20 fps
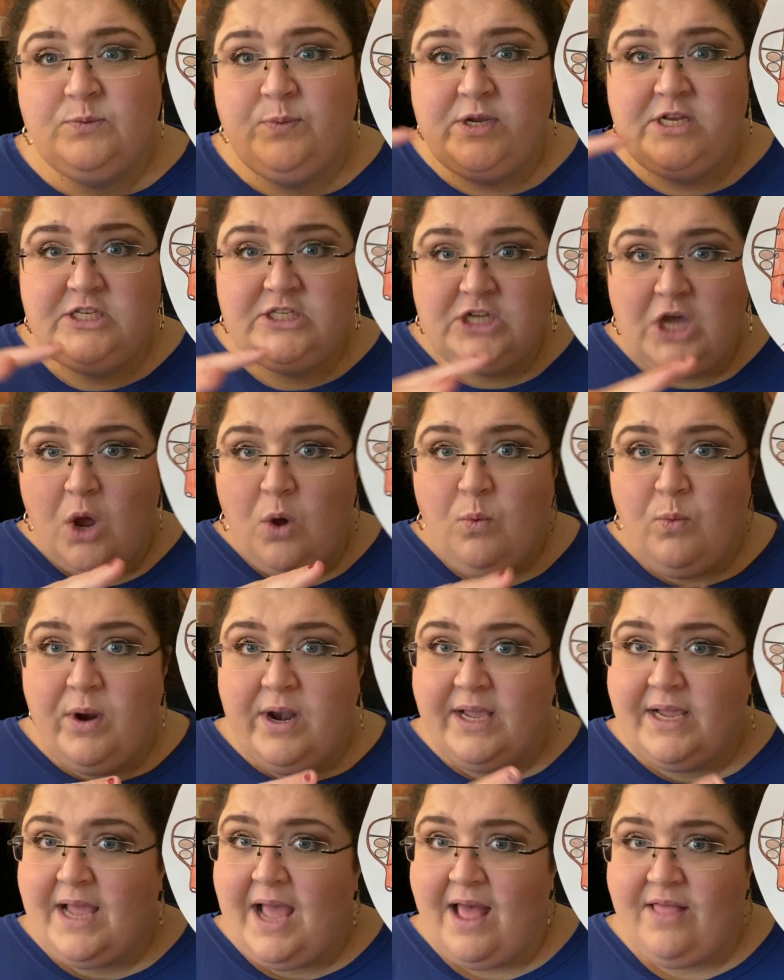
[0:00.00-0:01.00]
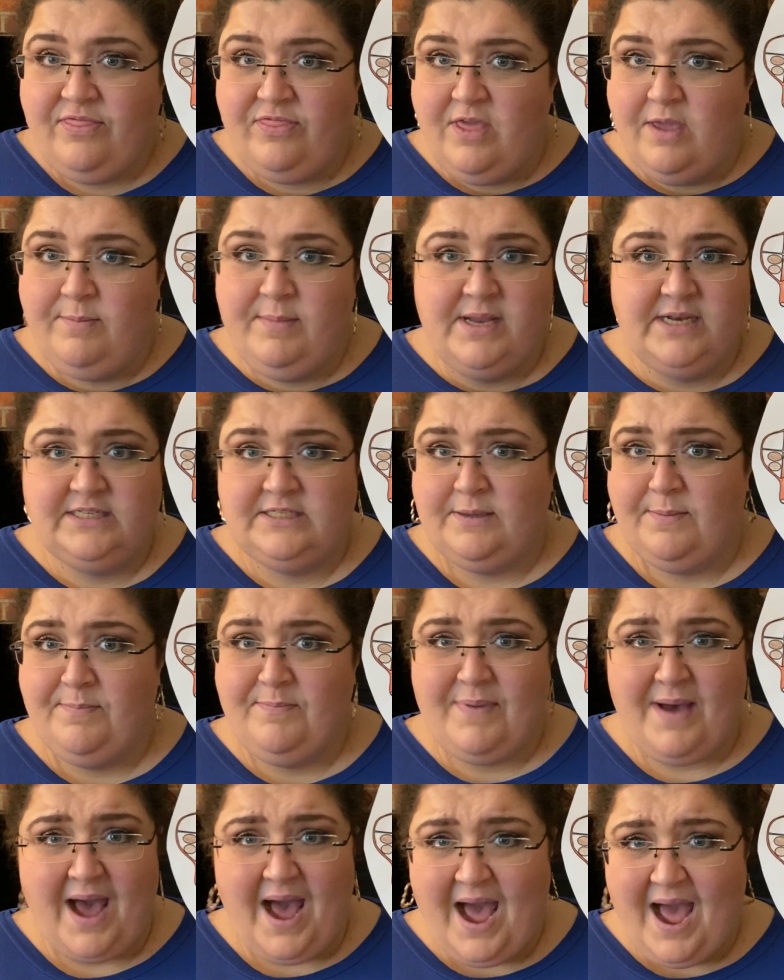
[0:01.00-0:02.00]
we don't want to cut them into
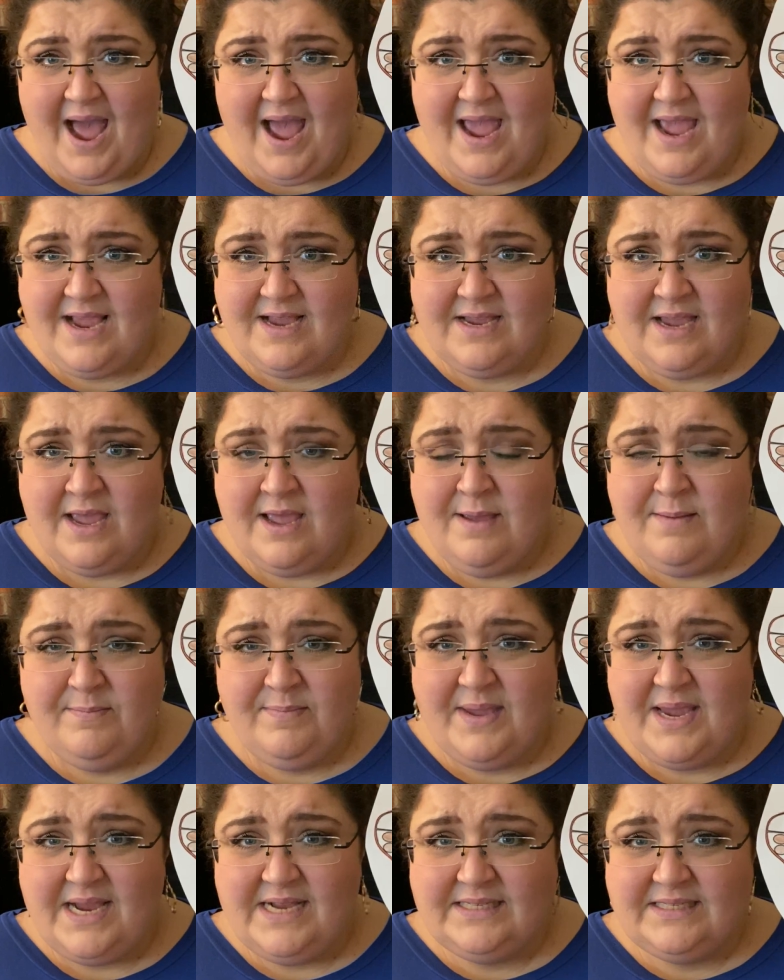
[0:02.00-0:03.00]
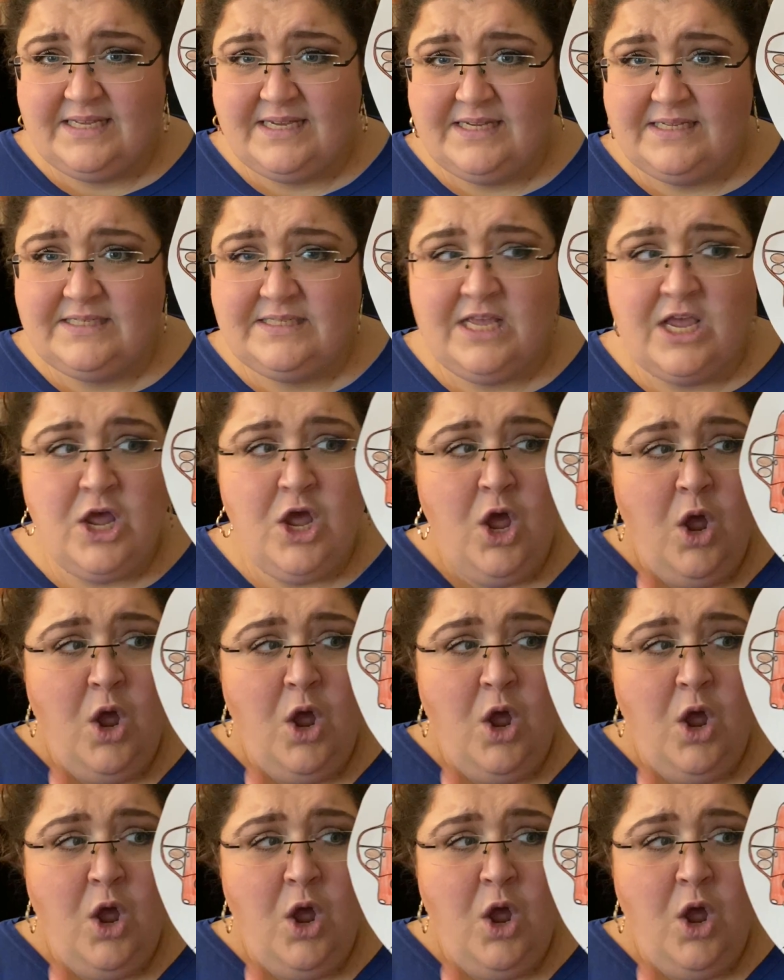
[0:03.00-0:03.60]
pie pieces.